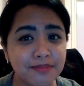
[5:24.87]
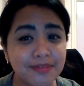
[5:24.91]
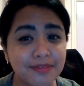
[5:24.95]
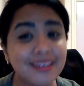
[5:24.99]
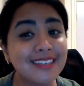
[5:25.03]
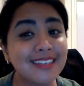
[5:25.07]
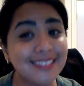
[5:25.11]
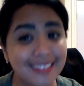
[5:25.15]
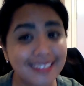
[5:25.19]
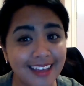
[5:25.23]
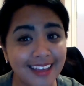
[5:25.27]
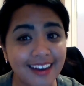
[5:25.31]
But
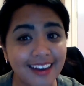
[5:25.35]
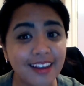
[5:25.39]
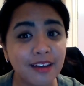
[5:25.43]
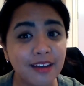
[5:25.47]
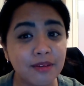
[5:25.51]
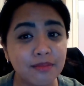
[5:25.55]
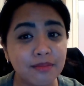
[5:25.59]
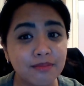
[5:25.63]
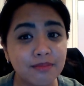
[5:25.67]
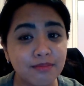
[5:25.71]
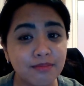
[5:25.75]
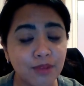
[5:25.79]
I said
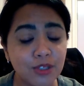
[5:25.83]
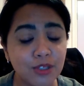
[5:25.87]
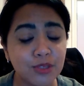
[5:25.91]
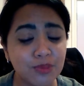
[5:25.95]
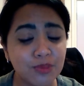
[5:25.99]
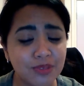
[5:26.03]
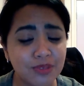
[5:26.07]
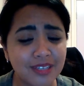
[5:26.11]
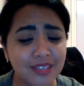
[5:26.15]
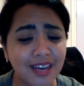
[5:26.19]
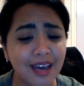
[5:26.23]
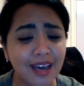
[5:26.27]
it
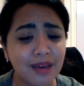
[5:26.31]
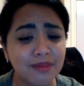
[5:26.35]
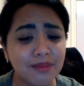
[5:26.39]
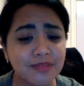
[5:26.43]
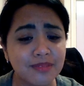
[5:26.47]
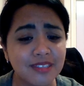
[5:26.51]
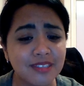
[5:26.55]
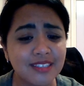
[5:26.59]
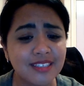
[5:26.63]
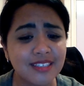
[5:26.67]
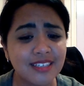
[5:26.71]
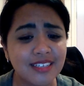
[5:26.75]
multiple
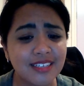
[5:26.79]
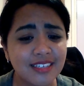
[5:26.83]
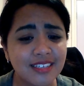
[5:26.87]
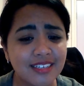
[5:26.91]
times.